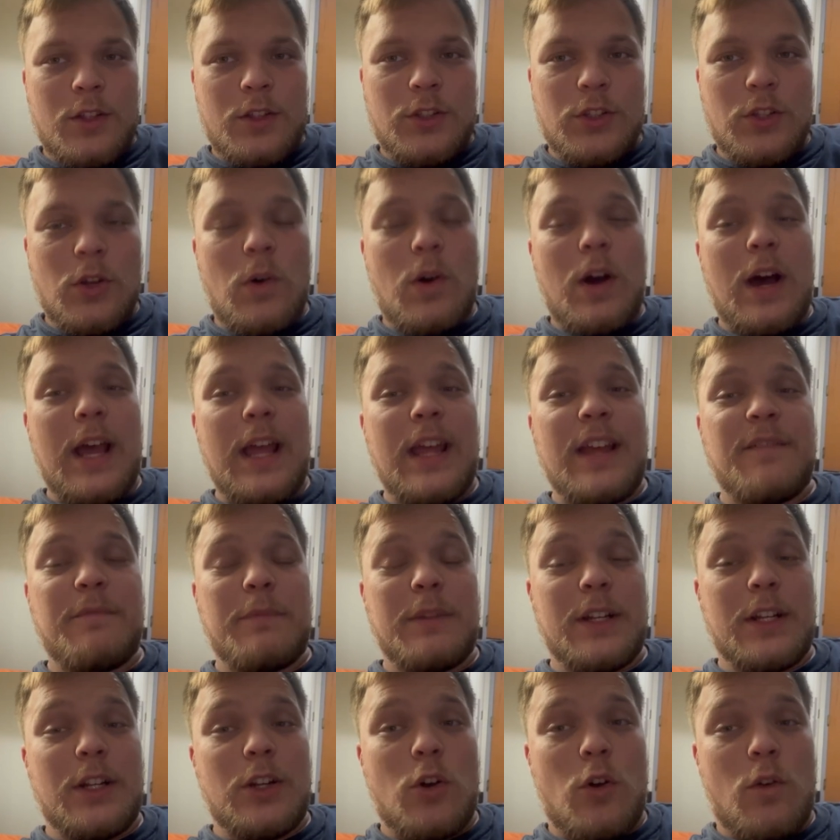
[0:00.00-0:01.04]
So I have
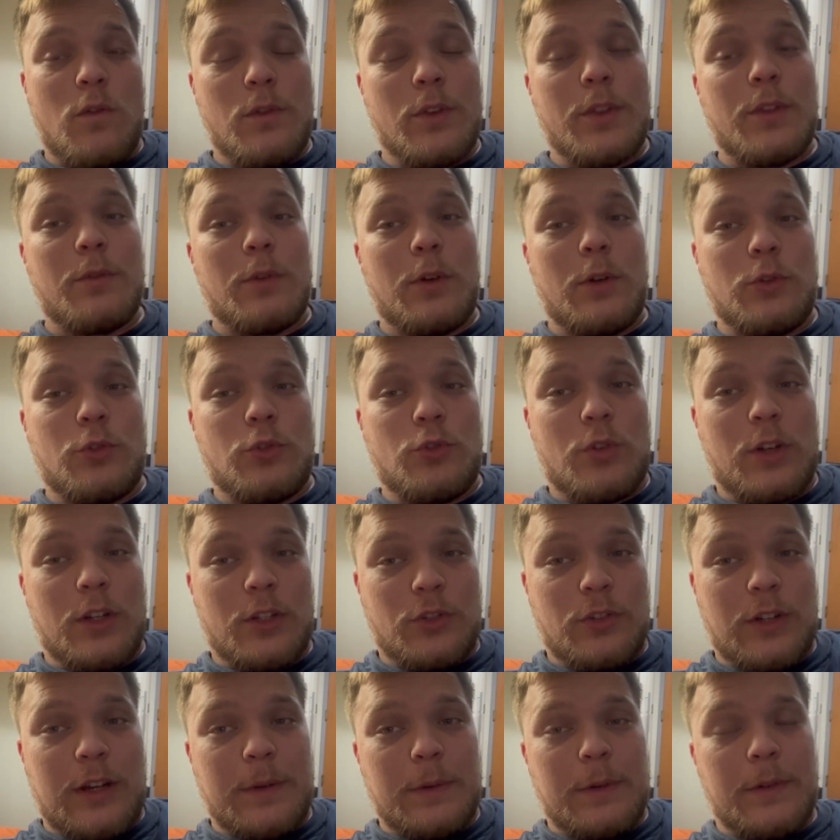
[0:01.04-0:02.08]
been an over the road truck
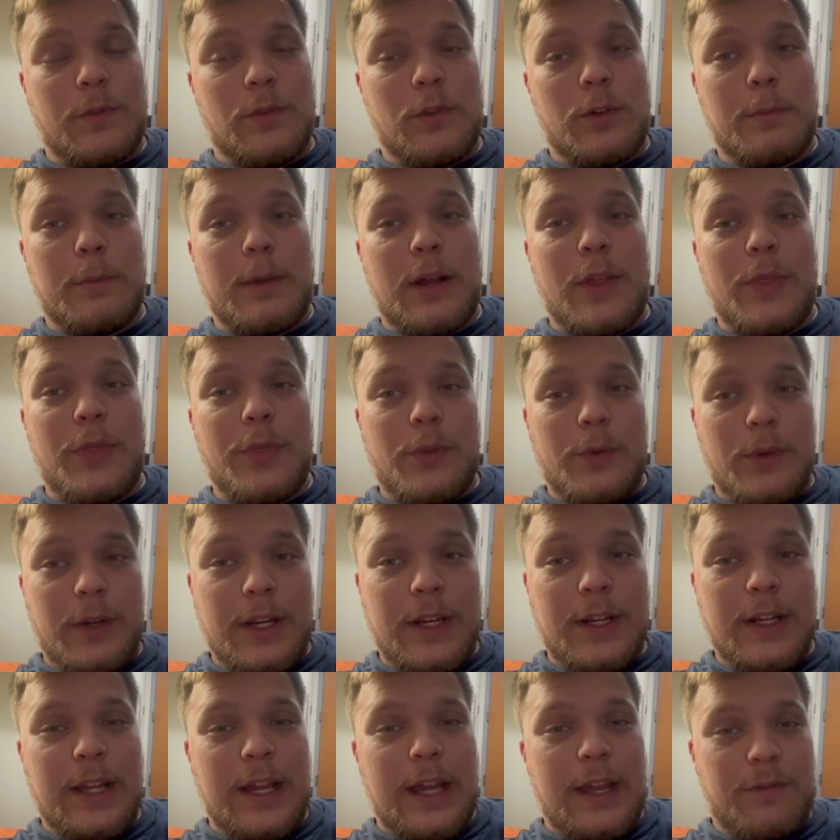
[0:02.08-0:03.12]
driver for about
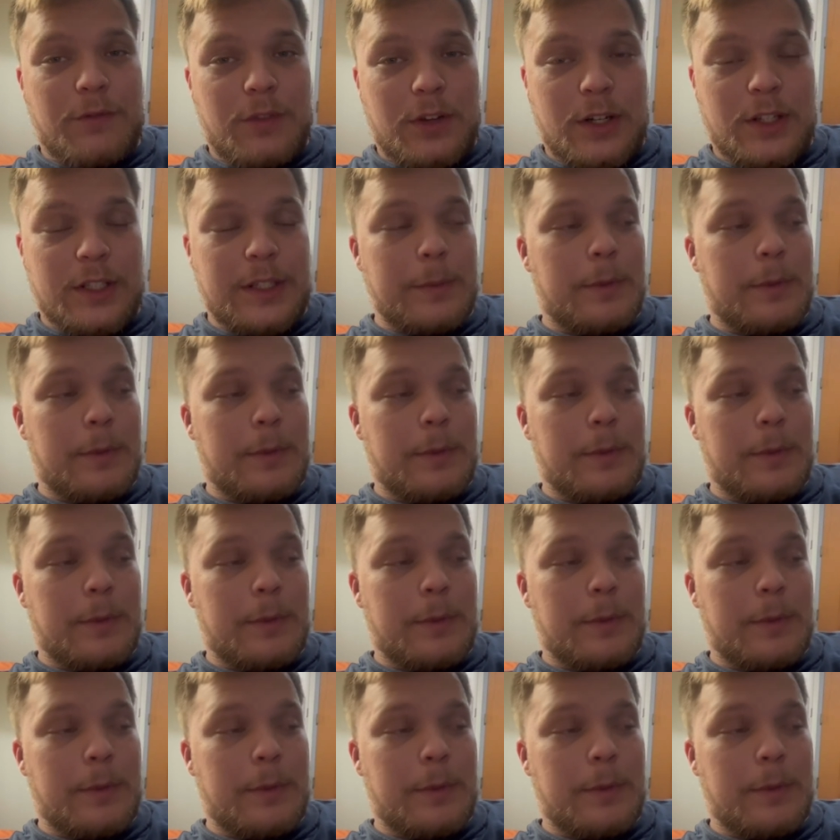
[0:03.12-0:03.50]
3.5 years.